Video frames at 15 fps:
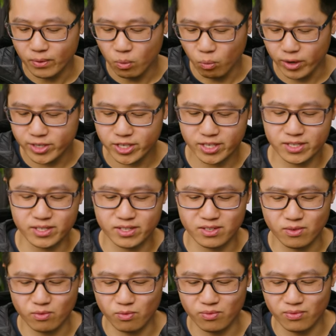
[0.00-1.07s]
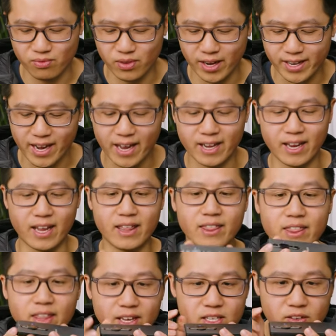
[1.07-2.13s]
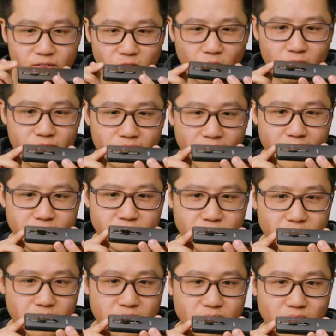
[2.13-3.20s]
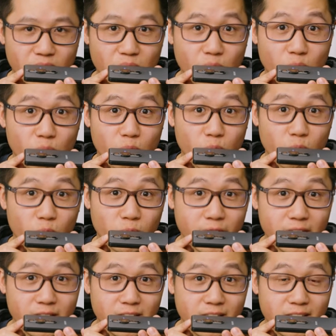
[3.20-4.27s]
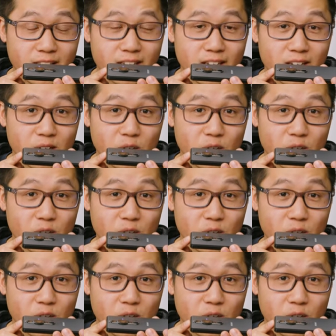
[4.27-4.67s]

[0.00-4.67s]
which is, again, in this form factor, really